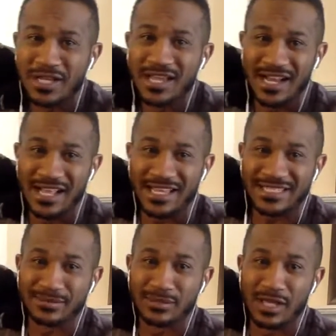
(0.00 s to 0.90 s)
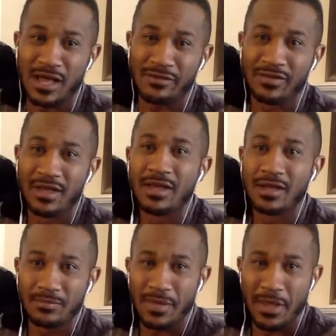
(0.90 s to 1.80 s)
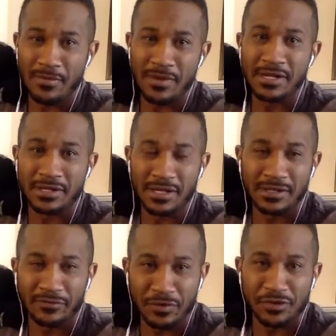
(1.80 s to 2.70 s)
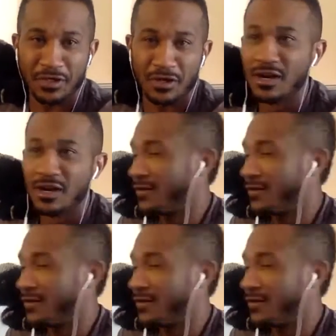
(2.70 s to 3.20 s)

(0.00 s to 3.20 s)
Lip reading: can I get some love maybe in the future?